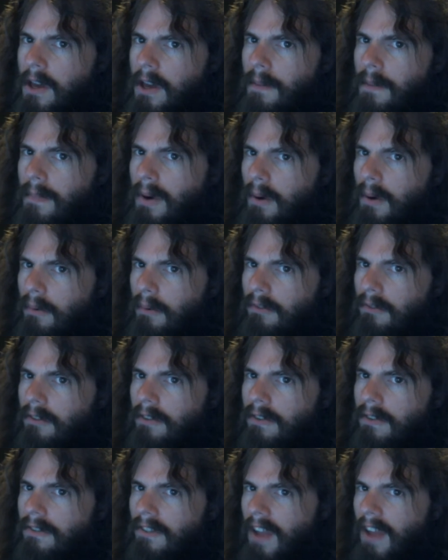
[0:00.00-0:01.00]

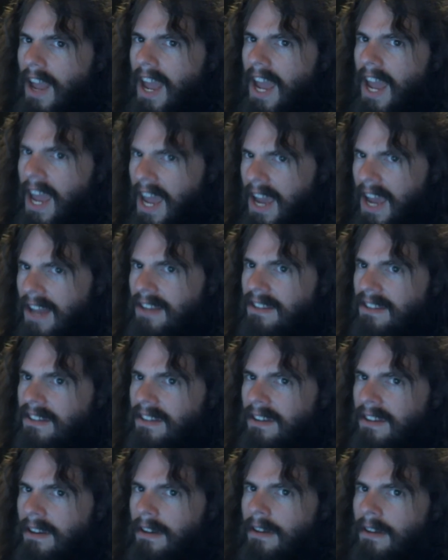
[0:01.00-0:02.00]
posters and
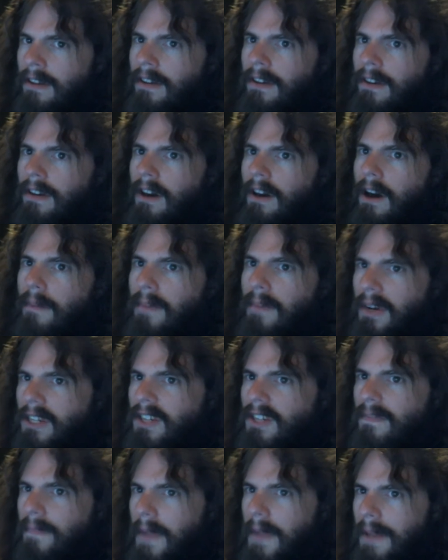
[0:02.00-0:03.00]
a bunch
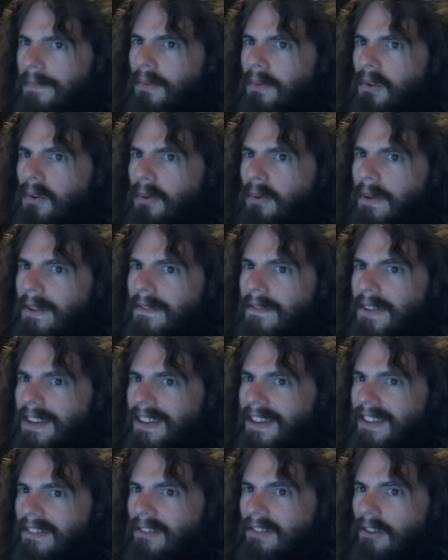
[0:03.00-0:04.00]
of people who even
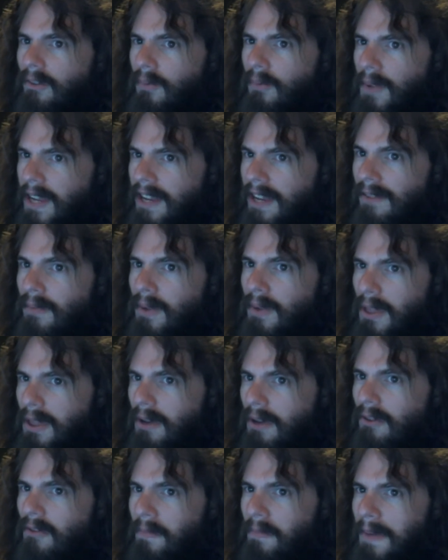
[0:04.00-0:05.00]
disagreed with
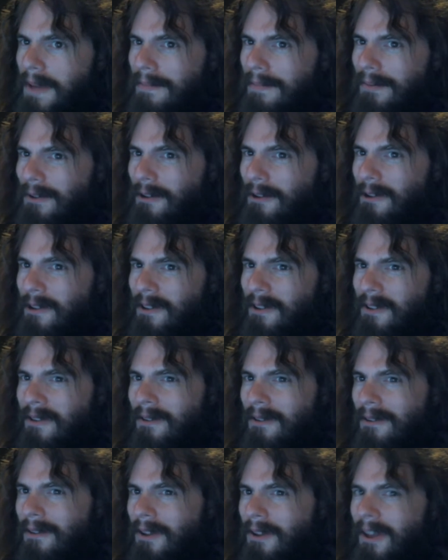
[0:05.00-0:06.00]
those people,
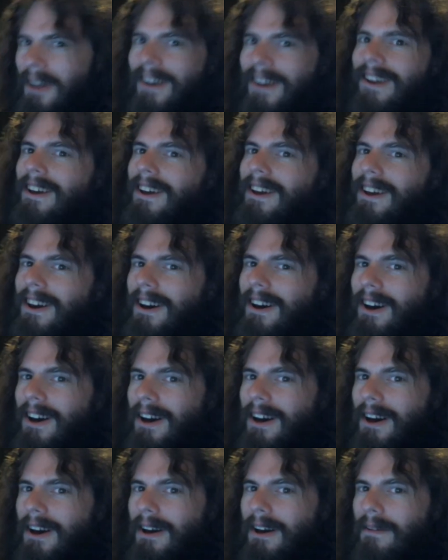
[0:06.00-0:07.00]

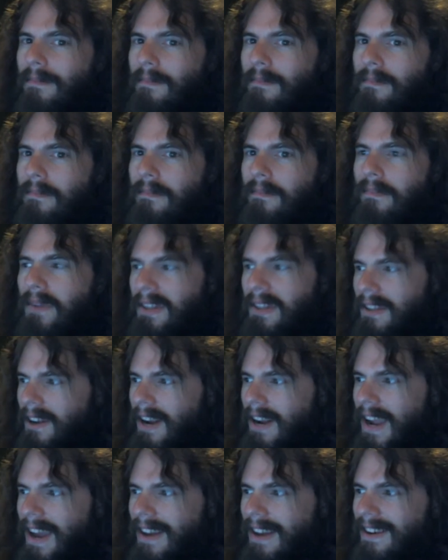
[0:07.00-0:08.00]
uh, but
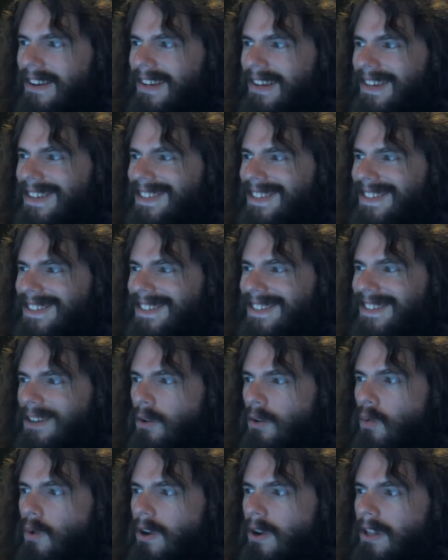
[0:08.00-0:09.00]
they're anarchist
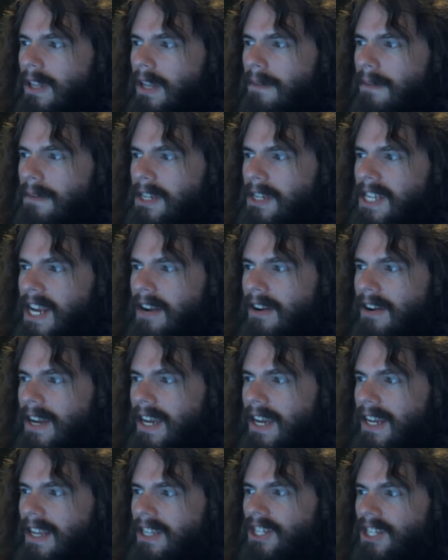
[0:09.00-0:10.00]
or
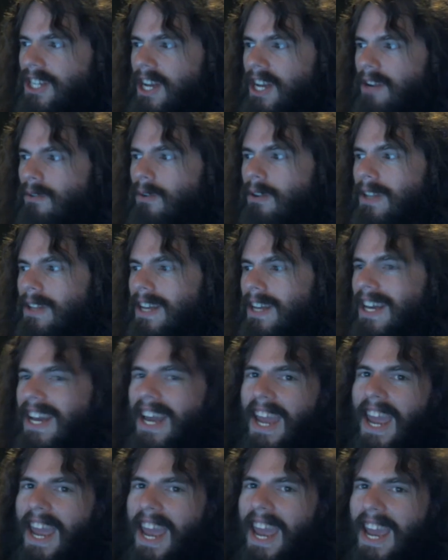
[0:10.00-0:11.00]
libertarian in general
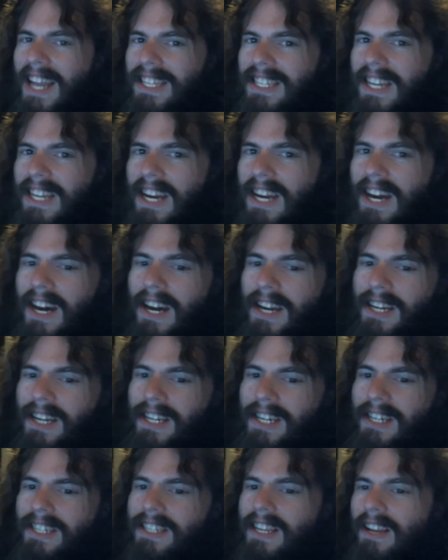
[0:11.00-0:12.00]
and uh,
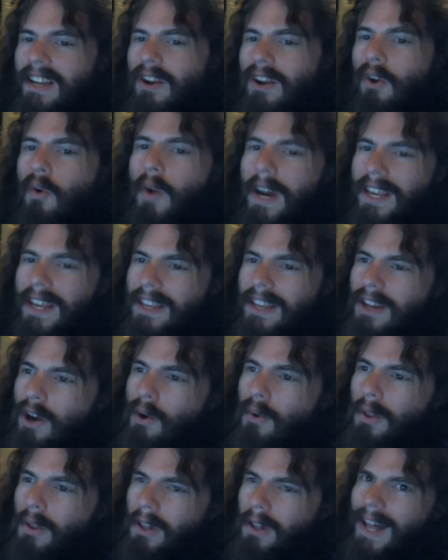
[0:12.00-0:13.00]
didn't quite
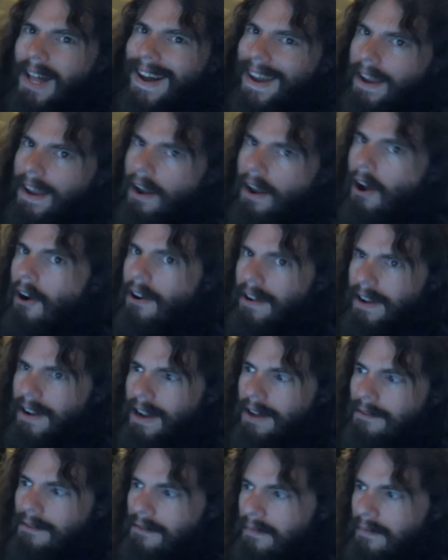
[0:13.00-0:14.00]
toe the line hard enough.